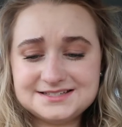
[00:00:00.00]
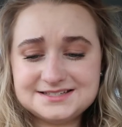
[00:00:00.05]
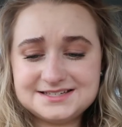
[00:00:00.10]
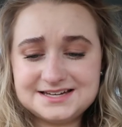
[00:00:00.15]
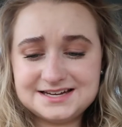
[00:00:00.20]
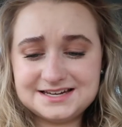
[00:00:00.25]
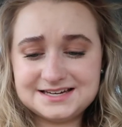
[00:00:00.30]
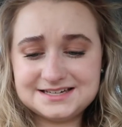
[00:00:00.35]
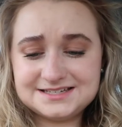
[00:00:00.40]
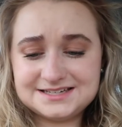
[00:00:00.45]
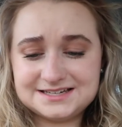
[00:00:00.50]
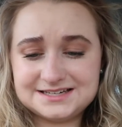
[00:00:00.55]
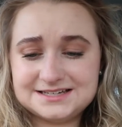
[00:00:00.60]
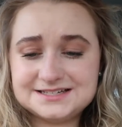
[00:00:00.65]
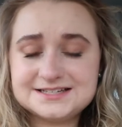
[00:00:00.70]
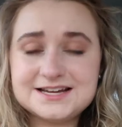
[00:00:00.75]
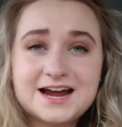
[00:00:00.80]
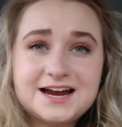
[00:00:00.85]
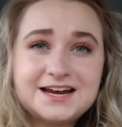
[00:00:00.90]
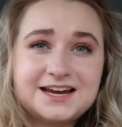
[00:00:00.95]
teeny teeny
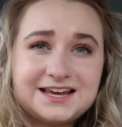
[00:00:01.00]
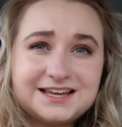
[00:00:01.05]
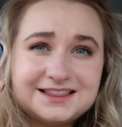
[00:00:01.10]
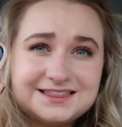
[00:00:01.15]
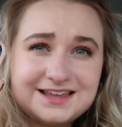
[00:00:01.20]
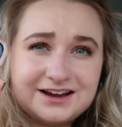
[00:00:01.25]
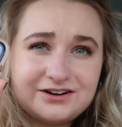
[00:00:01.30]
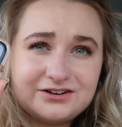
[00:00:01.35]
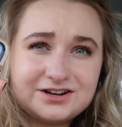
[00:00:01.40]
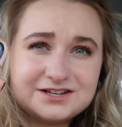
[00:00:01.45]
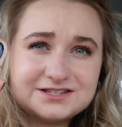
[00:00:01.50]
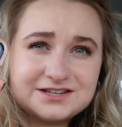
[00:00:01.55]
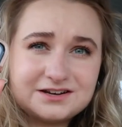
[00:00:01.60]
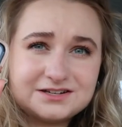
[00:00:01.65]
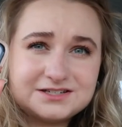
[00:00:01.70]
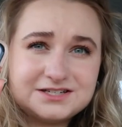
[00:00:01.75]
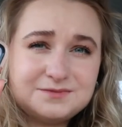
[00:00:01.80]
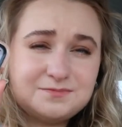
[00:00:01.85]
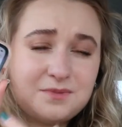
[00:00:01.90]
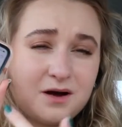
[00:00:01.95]
tiny. There it is
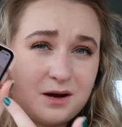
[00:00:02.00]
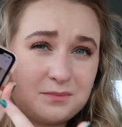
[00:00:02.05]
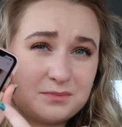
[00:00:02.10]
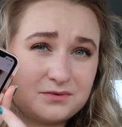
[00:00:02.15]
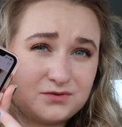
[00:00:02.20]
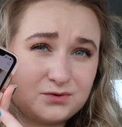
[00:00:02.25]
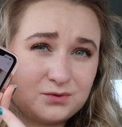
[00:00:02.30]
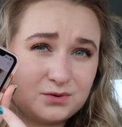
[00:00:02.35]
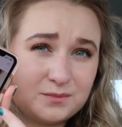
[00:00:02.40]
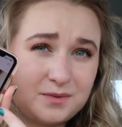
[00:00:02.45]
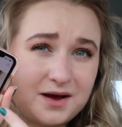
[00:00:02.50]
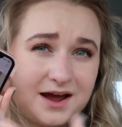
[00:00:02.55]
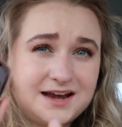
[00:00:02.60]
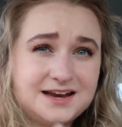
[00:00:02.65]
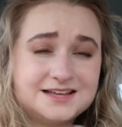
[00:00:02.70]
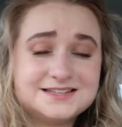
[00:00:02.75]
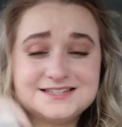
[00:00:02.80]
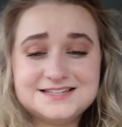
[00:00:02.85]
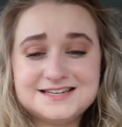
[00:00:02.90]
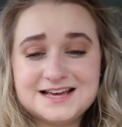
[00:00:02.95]
on Depop if you want to buy it.
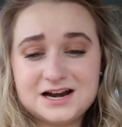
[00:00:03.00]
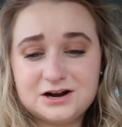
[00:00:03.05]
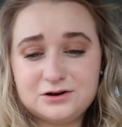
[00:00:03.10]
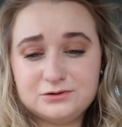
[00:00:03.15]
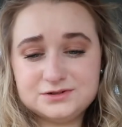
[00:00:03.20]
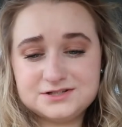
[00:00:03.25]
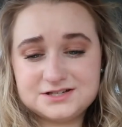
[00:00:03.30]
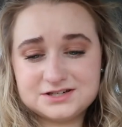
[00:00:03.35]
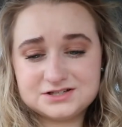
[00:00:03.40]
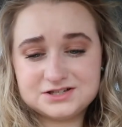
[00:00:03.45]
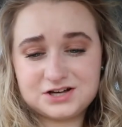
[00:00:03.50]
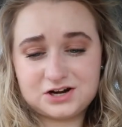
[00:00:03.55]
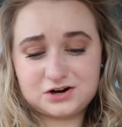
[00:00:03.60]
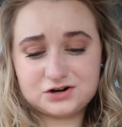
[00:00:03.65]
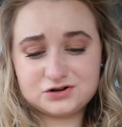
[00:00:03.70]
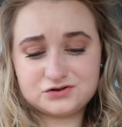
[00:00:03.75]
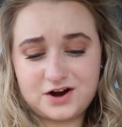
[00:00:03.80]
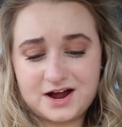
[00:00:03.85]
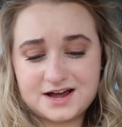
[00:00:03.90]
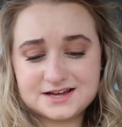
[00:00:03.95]
It's a yellow
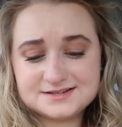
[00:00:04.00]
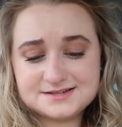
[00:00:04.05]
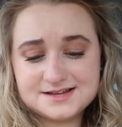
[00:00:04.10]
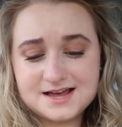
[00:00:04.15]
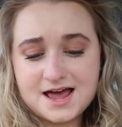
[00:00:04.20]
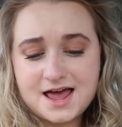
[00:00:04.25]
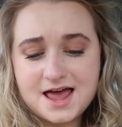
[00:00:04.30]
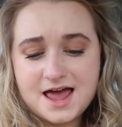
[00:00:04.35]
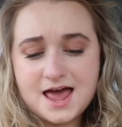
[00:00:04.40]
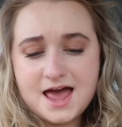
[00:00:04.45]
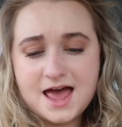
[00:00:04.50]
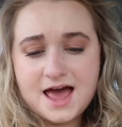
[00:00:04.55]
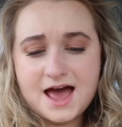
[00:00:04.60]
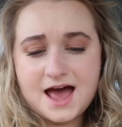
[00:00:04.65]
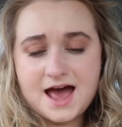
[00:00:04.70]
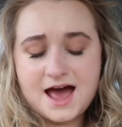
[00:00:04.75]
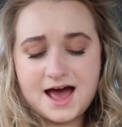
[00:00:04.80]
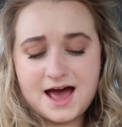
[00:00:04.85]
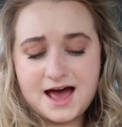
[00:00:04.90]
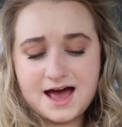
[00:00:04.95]
seersucker dress
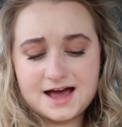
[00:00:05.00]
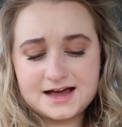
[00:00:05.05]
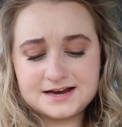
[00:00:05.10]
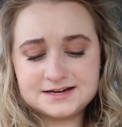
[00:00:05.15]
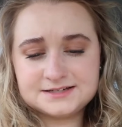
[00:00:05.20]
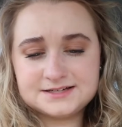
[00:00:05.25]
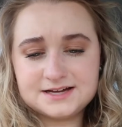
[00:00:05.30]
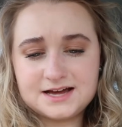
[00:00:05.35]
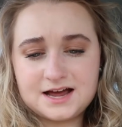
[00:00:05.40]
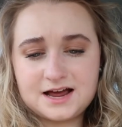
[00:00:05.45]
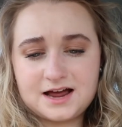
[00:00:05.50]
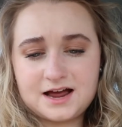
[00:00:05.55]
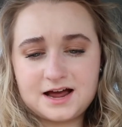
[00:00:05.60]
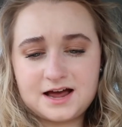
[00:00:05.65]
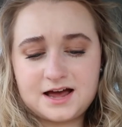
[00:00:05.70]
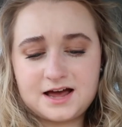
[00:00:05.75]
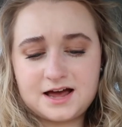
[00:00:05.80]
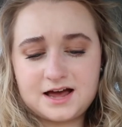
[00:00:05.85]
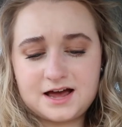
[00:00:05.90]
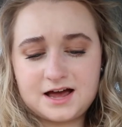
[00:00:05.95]
and
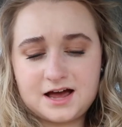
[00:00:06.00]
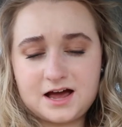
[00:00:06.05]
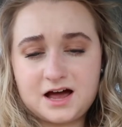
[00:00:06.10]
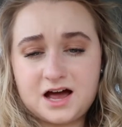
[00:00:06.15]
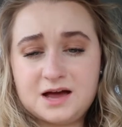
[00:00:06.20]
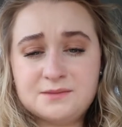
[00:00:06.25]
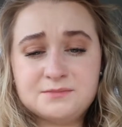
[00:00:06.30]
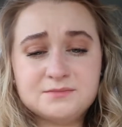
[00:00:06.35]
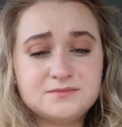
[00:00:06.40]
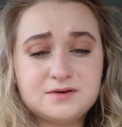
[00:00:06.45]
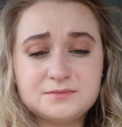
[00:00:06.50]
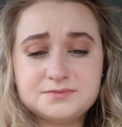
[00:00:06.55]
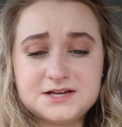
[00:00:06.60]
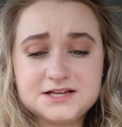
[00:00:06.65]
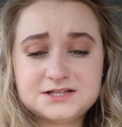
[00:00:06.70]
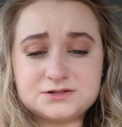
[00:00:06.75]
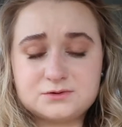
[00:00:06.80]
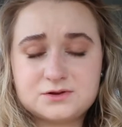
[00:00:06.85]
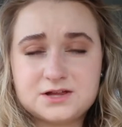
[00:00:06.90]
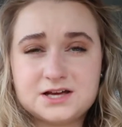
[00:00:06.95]
I'm
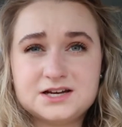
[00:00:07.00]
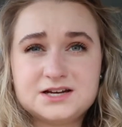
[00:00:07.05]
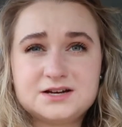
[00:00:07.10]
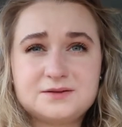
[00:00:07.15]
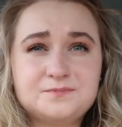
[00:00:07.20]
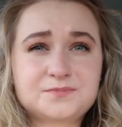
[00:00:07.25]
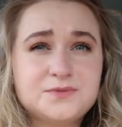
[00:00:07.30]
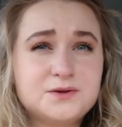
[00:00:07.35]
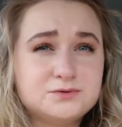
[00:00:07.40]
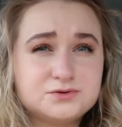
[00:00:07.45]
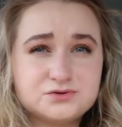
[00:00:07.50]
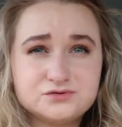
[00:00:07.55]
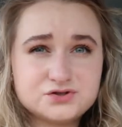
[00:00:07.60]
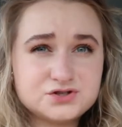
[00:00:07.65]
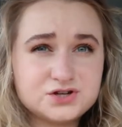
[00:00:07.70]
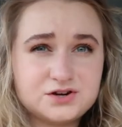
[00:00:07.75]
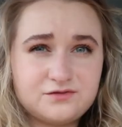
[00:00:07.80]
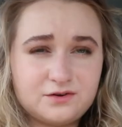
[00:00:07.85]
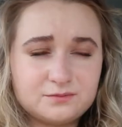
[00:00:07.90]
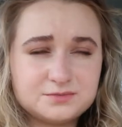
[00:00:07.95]
obsessed with it. It was
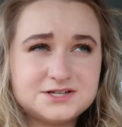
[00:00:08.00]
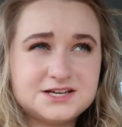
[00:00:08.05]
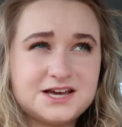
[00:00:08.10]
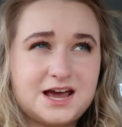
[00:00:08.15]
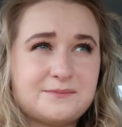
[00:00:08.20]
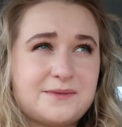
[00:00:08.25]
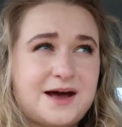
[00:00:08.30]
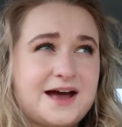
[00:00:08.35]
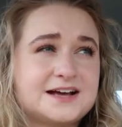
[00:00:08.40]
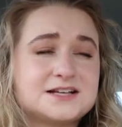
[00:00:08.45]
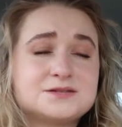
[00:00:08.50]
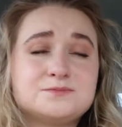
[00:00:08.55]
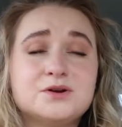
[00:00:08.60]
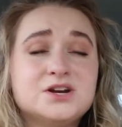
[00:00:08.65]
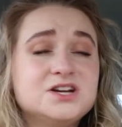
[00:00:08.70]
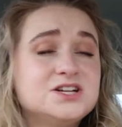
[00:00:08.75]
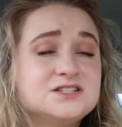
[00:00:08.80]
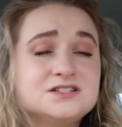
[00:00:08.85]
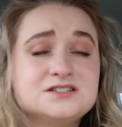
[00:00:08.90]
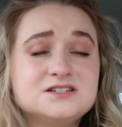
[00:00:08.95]
originally from TK Maxx, but
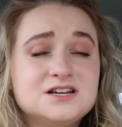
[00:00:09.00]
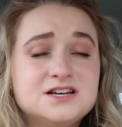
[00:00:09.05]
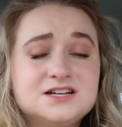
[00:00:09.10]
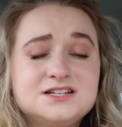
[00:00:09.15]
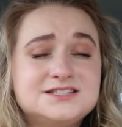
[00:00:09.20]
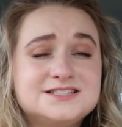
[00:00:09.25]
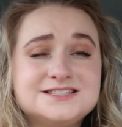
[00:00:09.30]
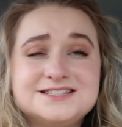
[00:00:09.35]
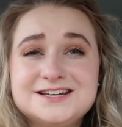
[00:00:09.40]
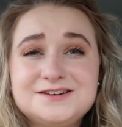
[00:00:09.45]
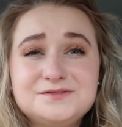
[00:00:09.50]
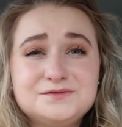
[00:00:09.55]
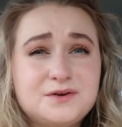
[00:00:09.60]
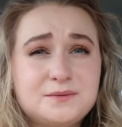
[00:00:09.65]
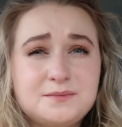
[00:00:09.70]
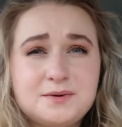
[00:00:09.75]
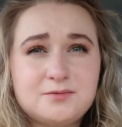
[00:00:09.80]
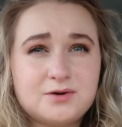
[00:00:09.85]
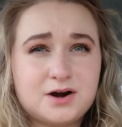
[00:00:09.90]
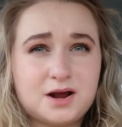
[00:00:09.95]
it didn't
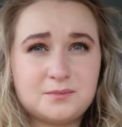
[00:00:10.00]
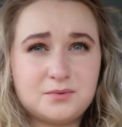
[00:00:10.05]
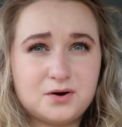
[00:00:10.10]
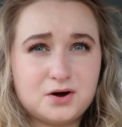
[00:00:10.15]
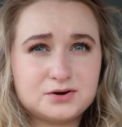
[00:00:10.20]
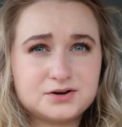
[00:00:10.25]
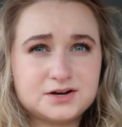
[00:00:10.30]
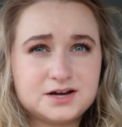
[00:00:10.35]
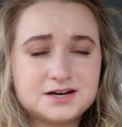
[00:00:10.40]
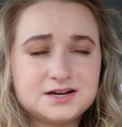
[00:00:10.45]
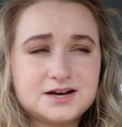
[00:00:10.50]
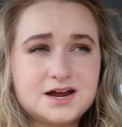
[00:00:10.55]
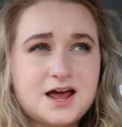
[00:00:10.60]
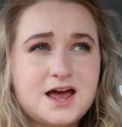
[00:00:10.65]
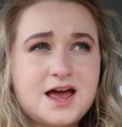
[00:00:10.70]
fit me when I bought it.